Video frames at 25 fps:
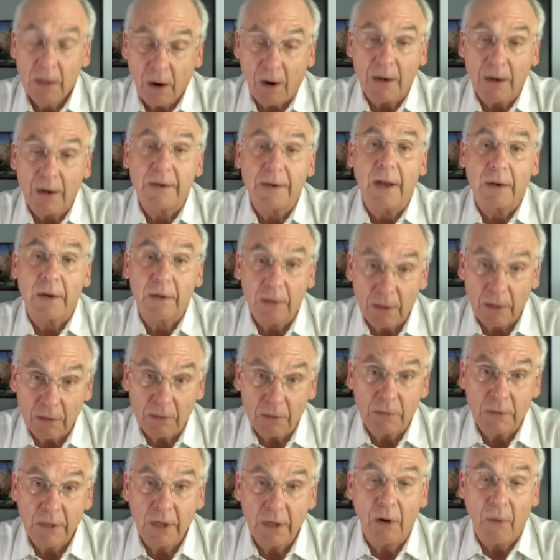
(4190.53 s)
Art
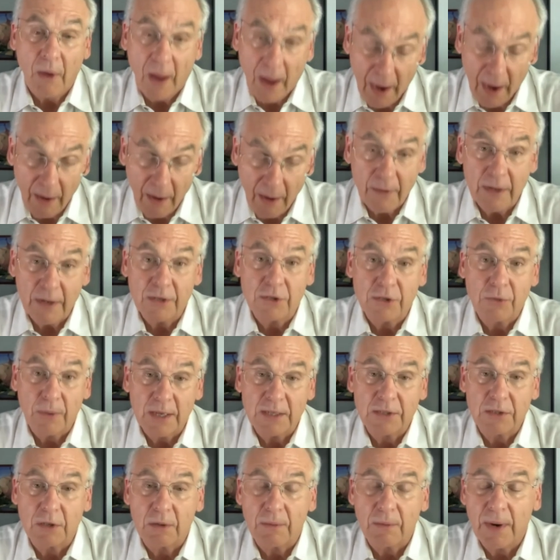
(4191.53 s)
Deco, you know, heritage
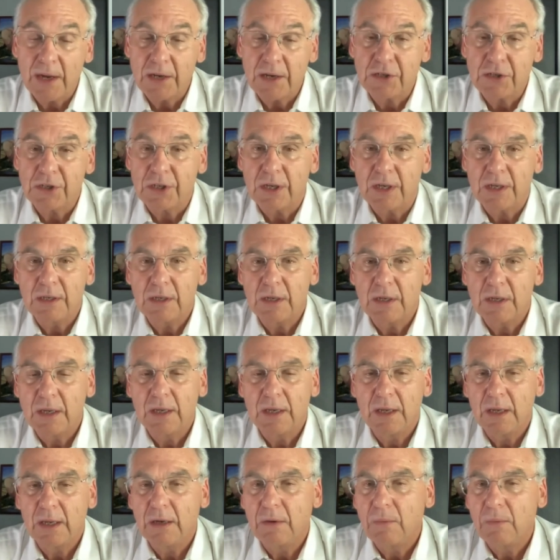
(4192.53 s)
restoration,
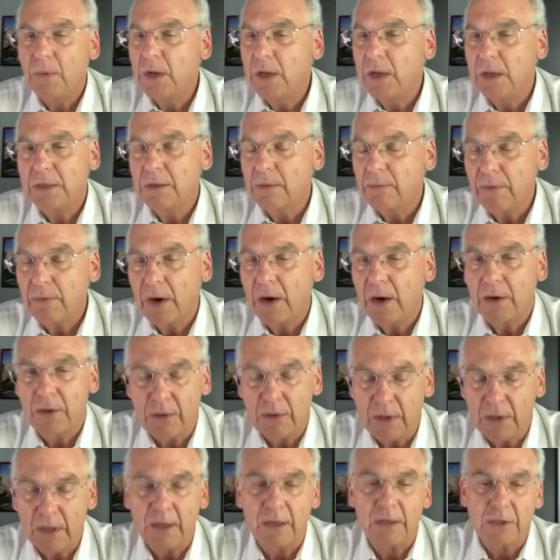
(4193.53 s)
it's a very
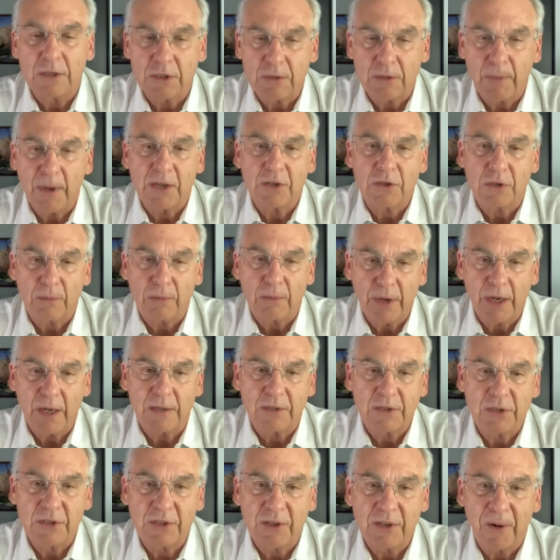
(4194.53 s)
unique and special
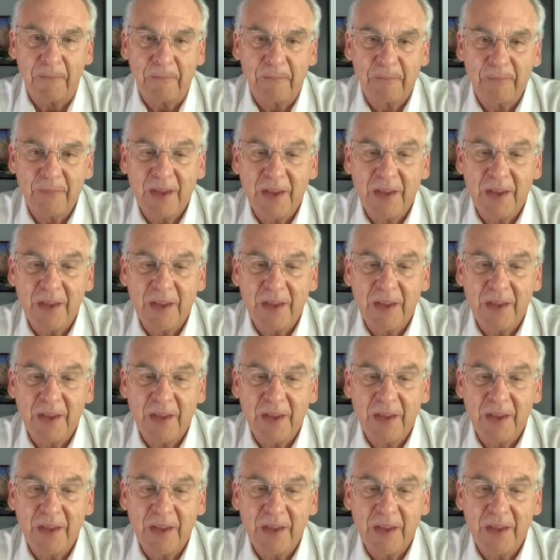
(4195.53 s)
place. So,